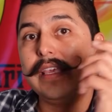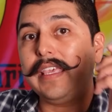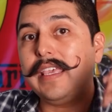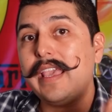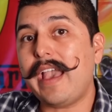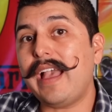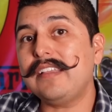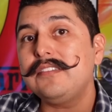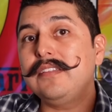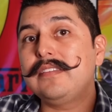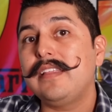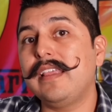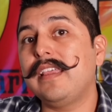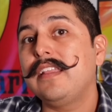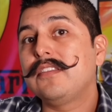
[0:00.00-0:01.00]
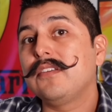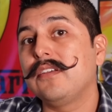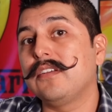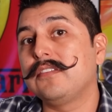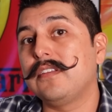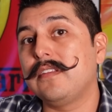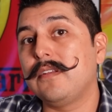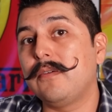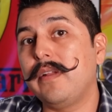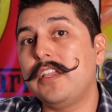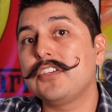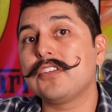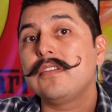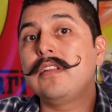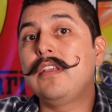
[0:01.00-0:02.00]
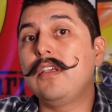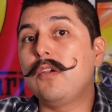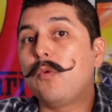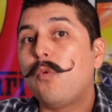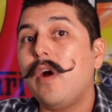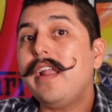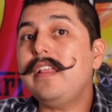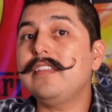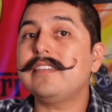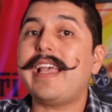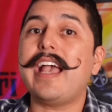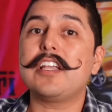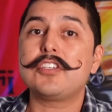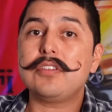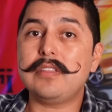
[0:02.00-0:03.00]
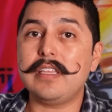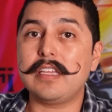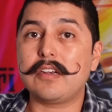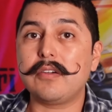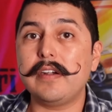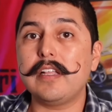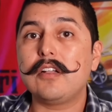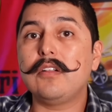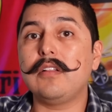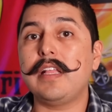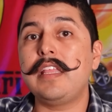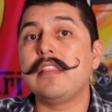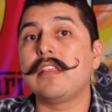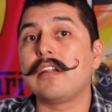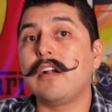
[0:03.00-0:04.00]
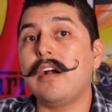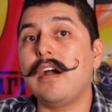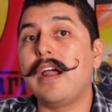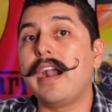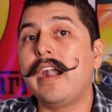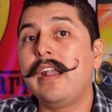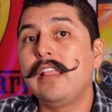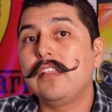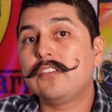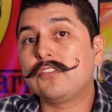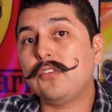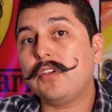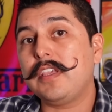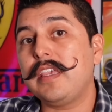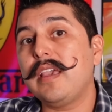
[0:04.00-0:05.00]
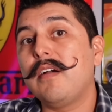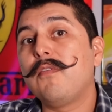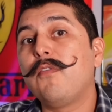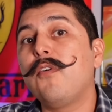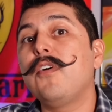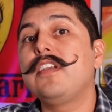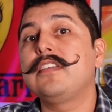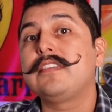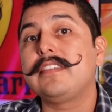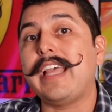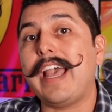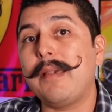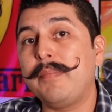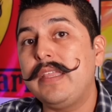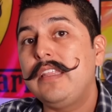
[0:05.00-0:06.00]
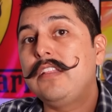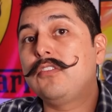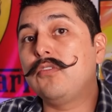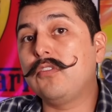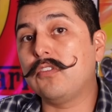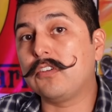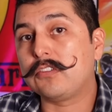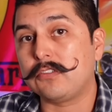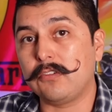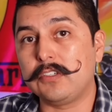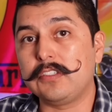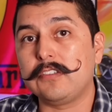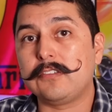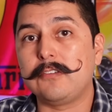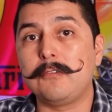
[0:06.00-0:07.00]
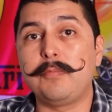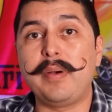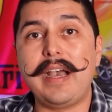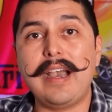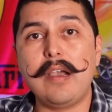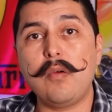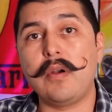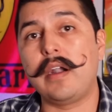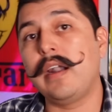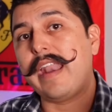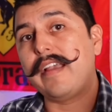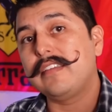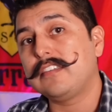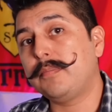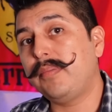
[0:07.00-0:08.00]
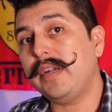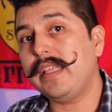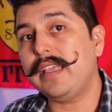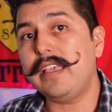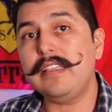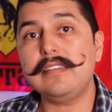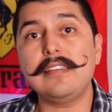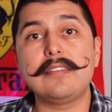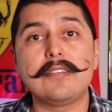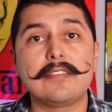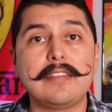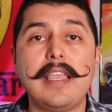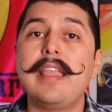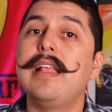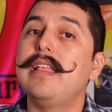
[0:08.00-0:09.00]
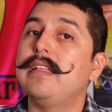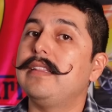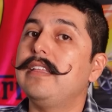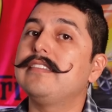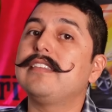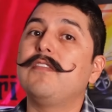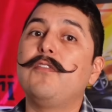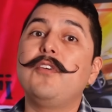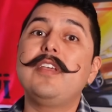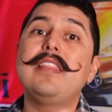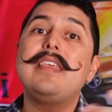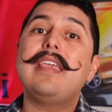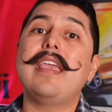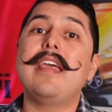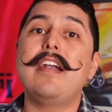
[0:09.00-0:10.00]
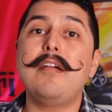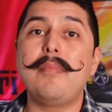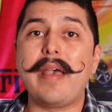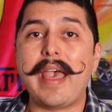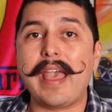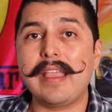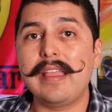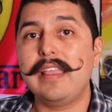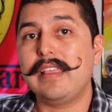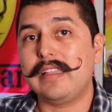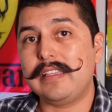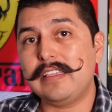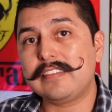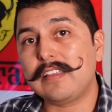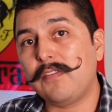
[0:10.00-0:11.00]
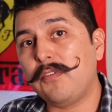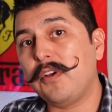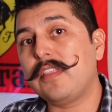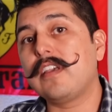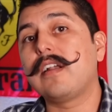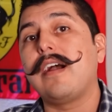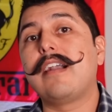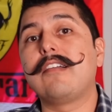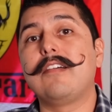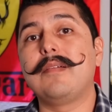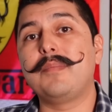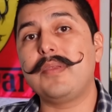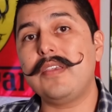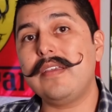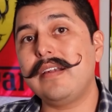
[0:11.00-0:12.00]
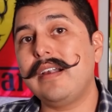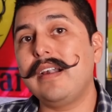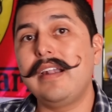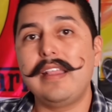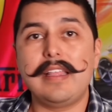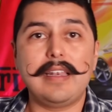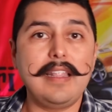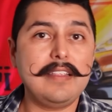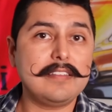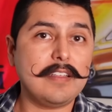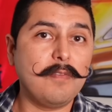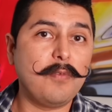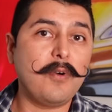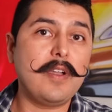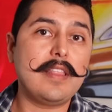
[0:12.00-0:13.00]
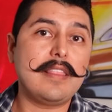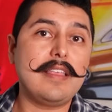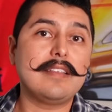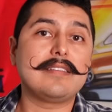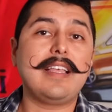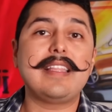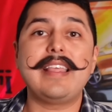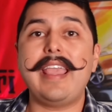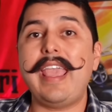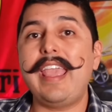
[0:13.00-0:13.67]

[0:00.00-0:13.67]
he has to take into consideration what is actually critical in the car so he avoids tapping into those sources of power. Now, it's pretty easy to say, let's avoid the airbag, let's avoid the car computer, let's avoid things like the